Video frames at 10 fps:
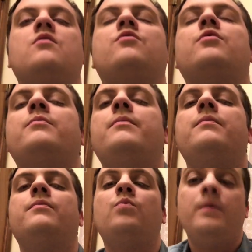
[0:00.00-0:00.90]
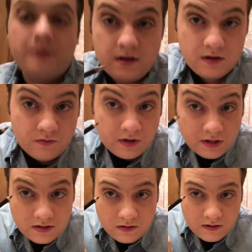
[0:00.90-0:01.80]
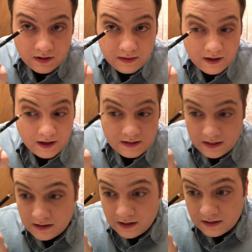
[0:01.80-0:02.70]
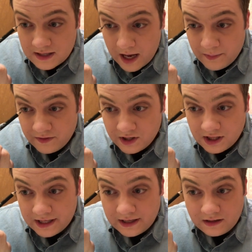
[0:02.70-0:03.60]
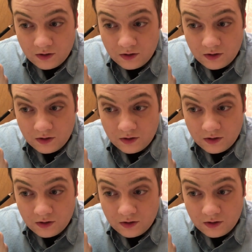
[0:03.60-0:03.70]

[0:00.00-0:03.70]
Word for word: for women, you really do the the, um, the top of your lid.